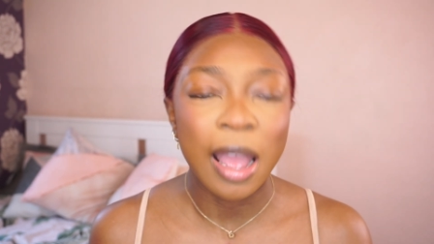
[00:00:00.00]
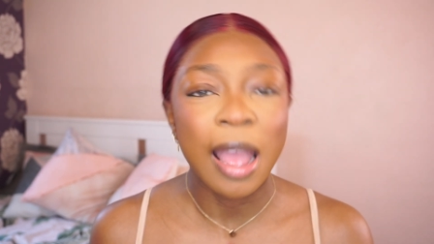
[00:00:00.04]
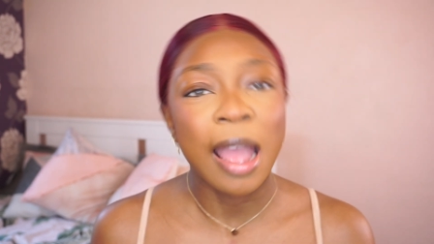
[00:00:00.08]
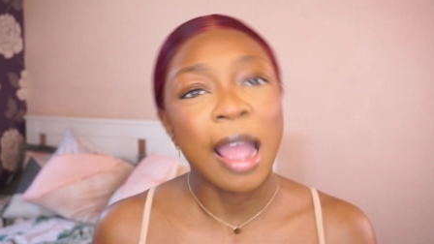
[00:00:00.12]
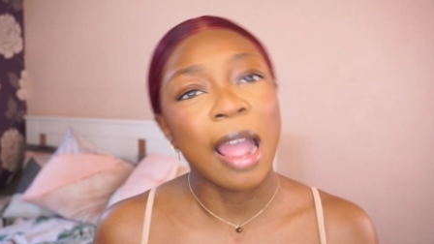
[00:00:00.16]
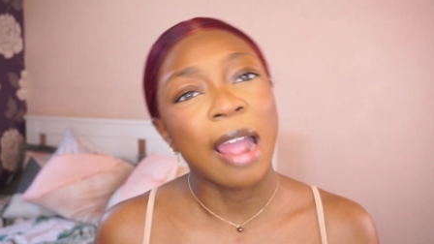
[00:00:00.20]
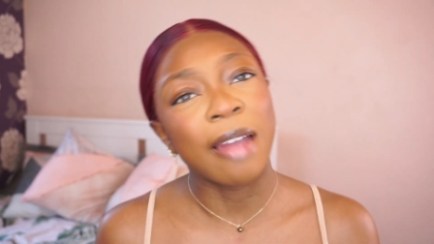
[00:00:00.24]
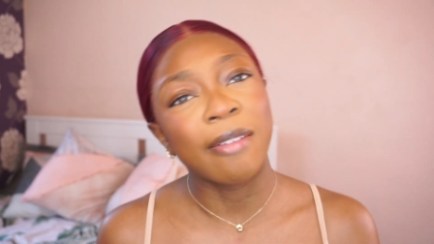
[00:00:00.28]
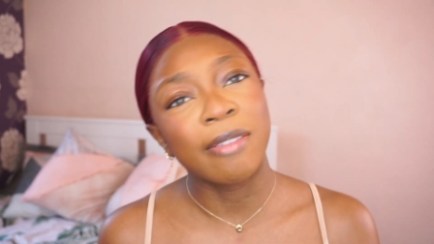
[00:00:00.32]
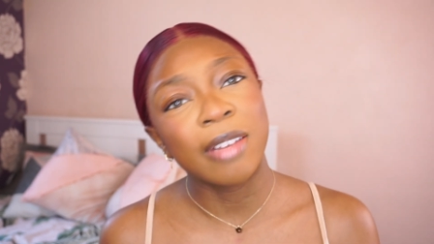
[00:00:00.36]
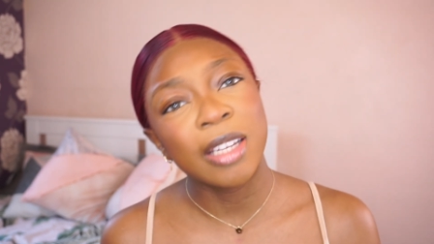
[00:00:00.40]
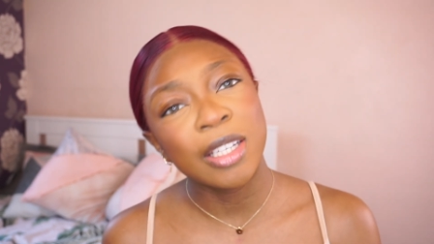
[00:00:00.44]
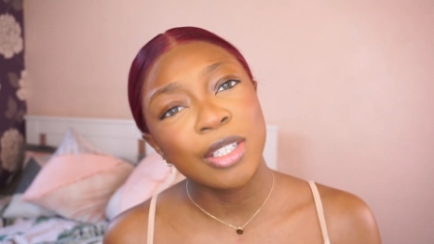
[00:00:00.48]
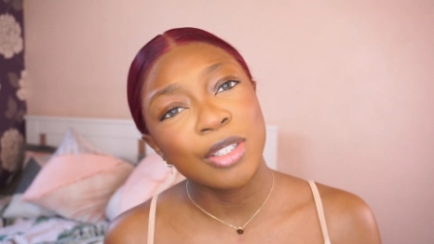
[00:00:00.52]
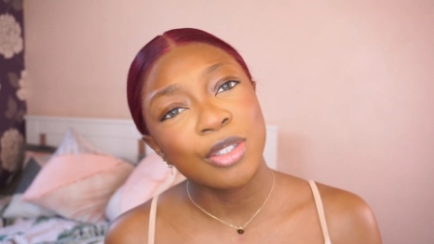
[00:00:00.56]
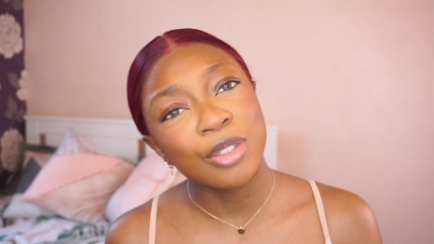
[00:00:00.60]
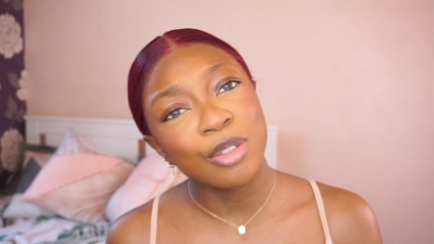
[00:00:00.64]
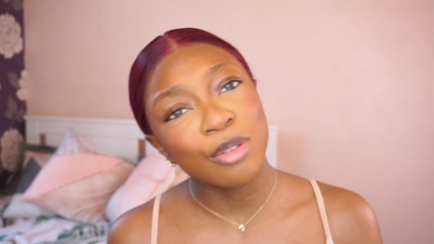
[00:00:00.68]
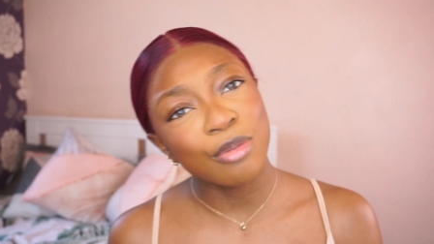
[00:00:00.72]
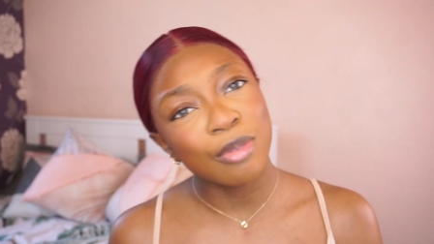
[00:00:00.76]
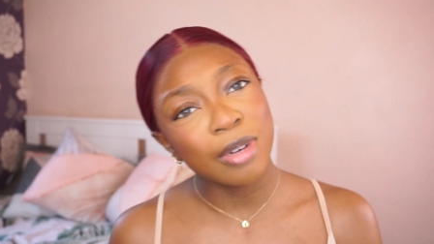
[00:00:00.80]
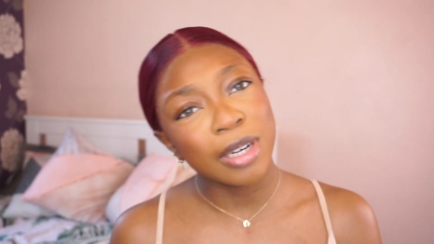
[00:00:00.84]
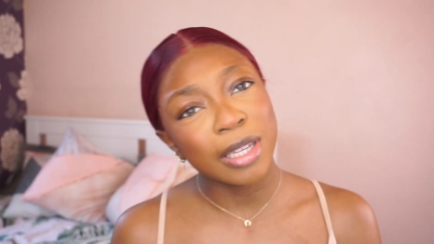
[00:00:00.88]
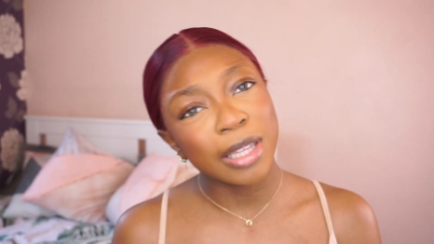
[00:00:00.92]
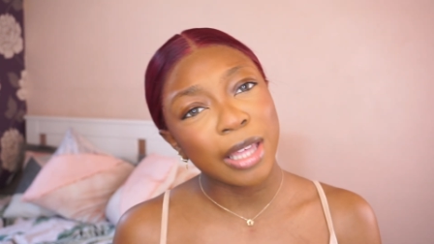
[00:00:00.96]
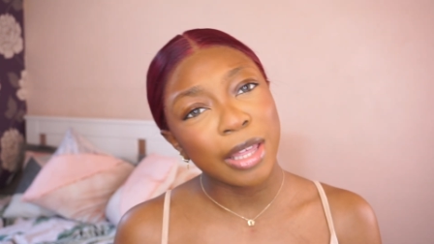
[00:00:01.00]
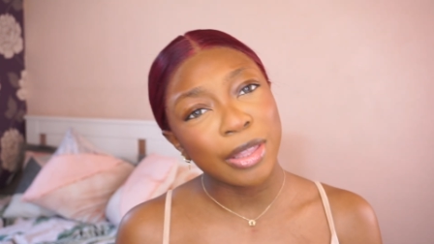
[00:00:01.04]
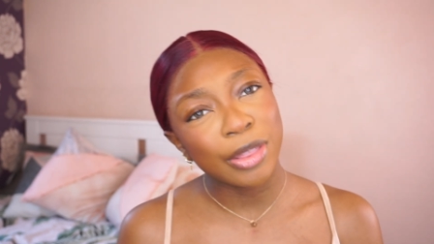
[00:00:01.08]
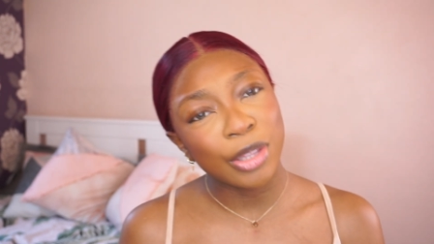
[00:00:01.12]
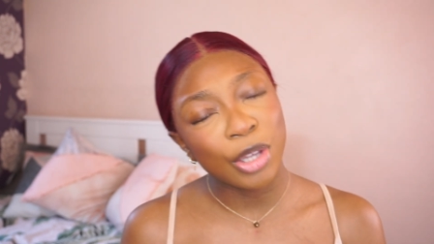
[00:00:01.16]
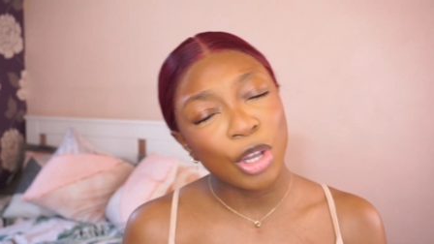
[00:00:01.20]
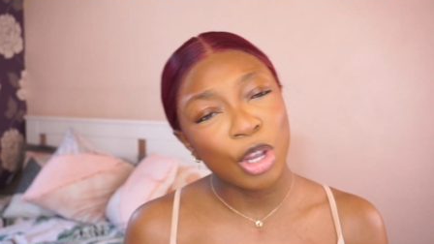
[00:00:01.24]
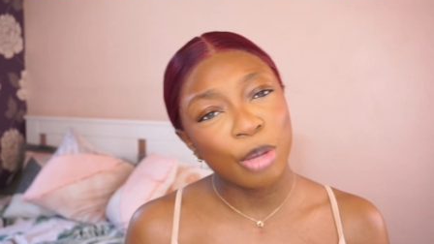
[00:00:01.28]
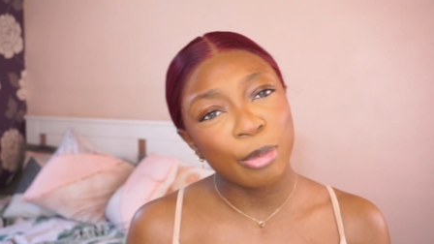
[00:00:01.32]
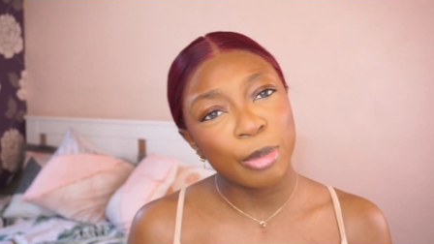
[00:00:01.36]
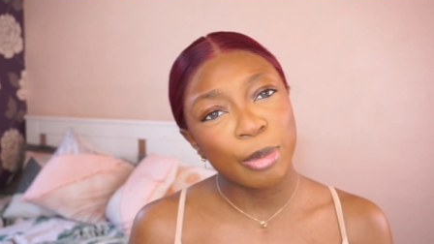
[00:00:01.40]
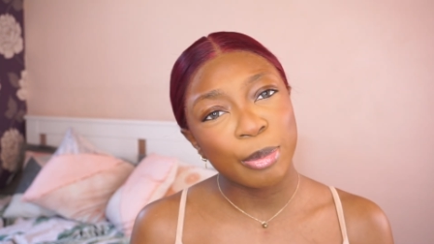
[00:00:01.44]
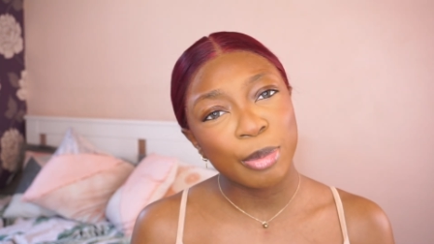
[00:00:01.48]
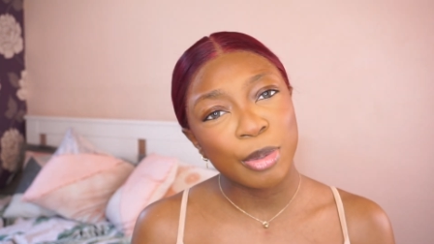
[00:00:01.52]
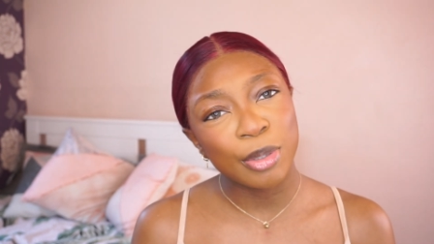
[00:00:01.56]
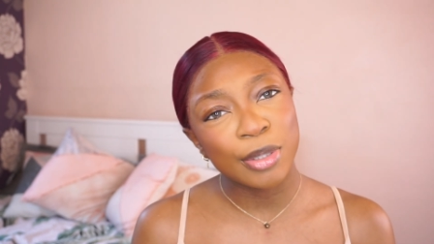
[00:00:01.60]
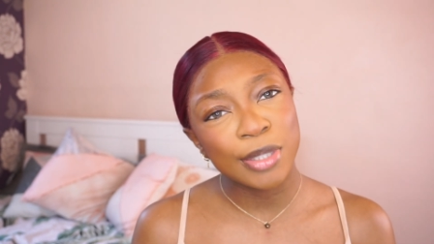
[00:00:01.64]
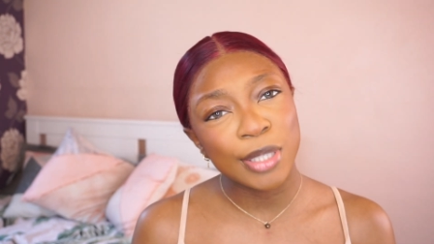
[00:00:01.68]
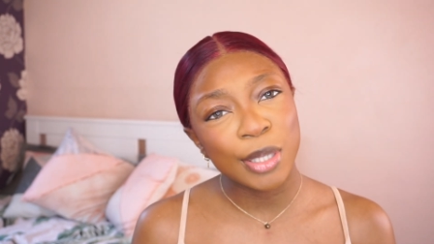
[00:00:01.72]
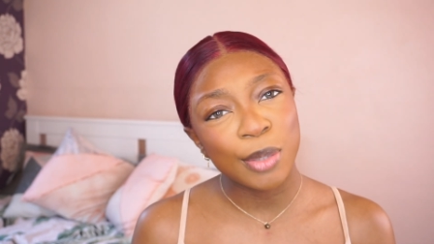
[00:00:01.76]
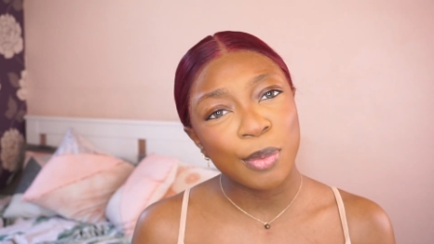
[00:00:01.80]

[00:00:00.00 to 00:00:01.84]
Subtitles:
I really do want to get the Uoma Beauty